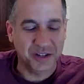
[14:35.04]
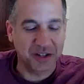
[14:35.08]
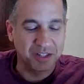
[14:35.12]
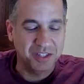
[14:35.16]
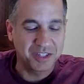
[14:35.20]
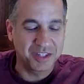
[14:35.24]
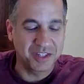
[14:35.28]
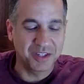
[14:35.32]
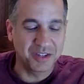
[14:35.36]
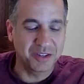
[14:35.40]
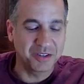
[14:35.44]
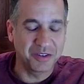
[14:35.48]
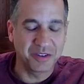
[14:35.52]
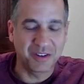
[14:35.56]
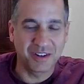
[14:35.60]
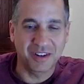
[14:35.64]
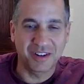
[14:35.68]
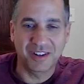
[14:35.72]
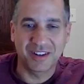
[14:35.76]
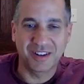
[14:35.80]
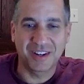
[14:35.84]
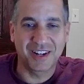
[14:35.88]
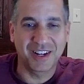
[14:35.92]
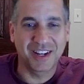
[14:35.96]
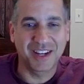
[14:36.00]
occurs to you, or
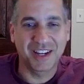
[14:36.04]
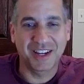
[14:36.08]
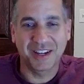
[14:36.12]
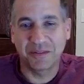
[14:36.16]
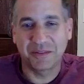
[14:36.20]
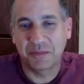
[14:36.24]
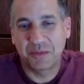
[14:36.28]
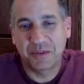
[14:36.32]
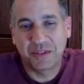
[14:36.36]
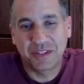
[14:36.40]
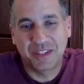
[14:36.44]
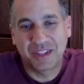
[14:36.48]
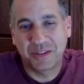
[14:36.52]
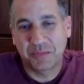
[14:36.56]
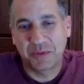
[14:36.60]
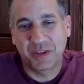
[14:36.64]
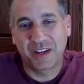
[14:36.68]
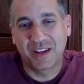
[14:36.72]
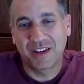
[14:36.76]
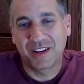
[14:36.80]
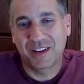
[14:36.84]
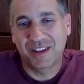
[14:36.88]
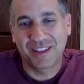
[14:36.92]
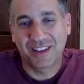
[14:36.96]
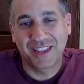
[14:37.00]
has this
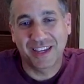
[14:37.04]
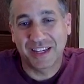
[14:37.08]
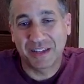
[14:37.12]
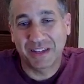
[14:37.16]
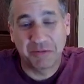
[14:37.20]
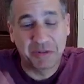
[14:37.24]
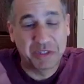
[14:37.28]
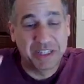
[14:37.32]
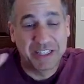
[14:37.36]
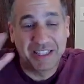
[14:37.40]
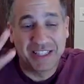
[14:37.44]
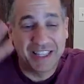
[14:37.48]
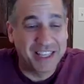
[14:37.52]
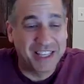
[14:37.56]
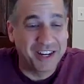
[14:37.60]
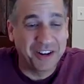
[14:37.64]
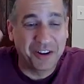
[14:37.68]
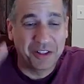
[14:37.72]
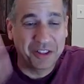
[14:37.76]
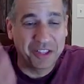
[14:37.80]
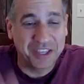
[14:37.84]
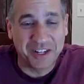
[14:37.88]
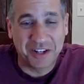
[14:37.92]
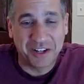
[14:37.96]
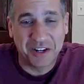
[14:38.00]
been like was this at
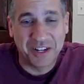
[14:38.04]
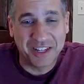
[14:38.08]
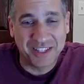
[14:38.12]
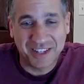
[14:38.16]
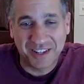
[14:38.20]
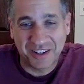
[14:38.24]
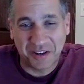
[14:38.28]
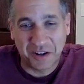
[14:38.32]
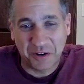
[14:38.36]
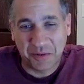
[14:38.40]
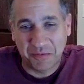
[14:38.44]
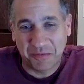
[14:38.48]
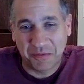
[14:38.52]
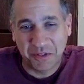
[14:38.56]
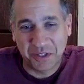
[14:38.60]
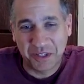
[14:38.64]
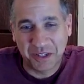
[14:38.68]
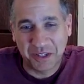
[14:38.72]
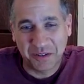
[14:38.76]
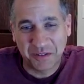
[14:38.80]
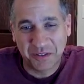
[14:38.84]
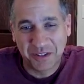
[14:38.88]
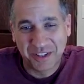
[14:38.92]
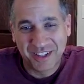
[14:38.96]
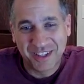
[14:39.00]
all interesting or helpful to
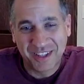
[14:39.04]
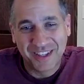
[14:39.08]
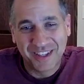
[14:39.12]
you?